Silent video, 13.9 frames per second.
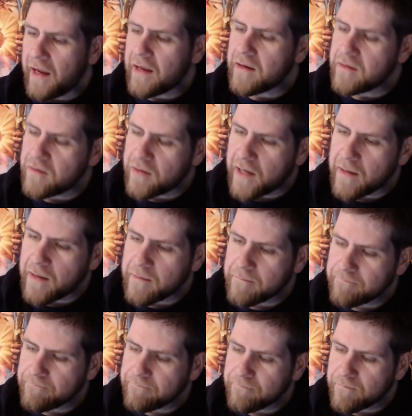and you're not
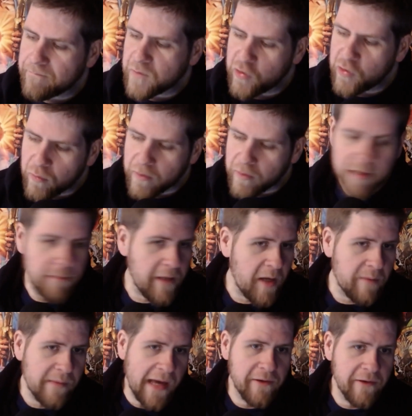too worried
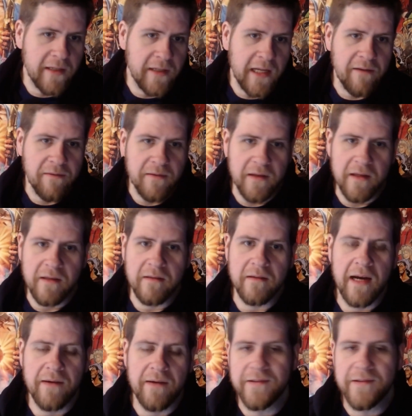about battery life, then
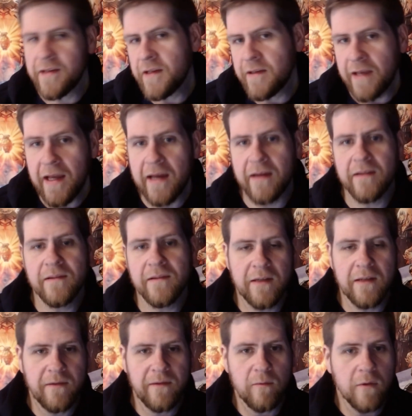I would say, yeah, it's
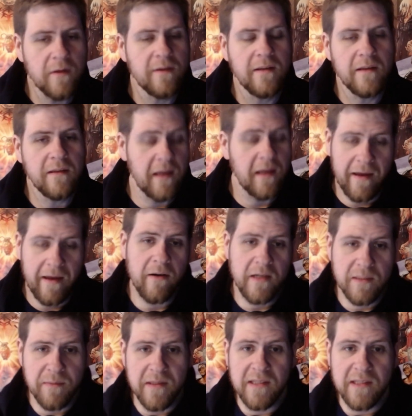definitely worth it. They are
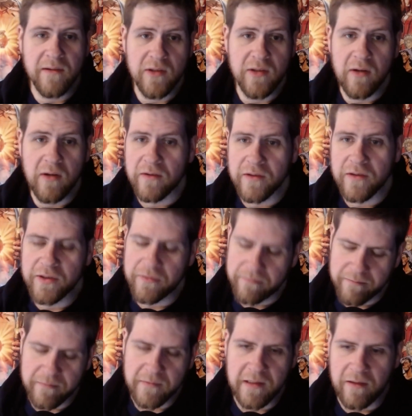expensive controllers, so
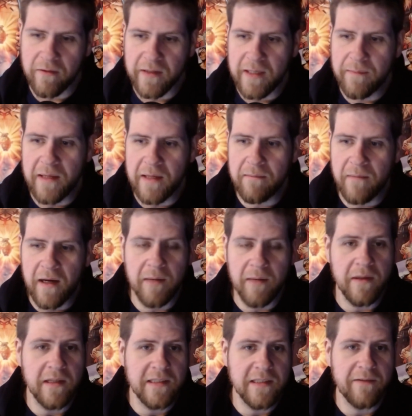keep that in mind,
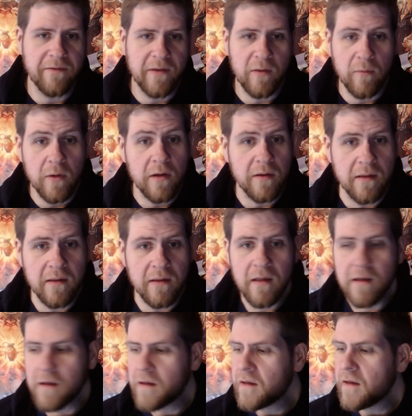but it's definitely worth it
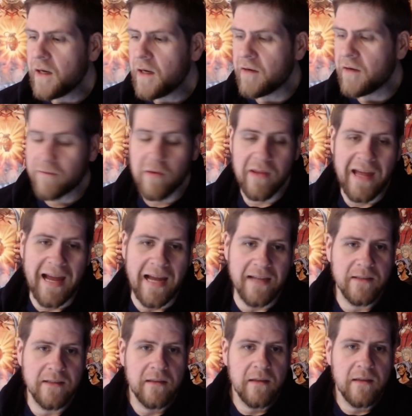for
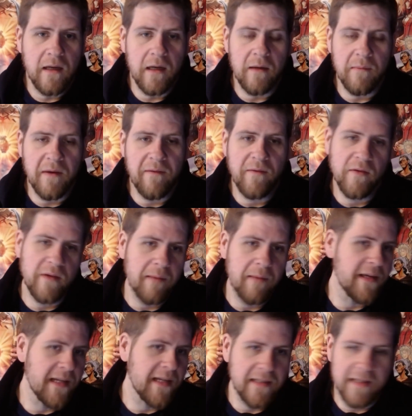that. If you're not
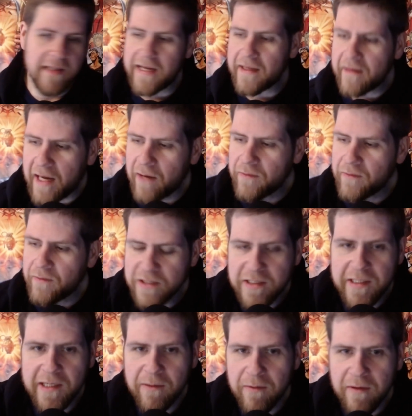big into that, I would just
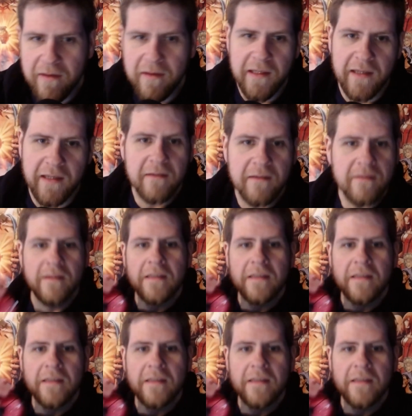stick with the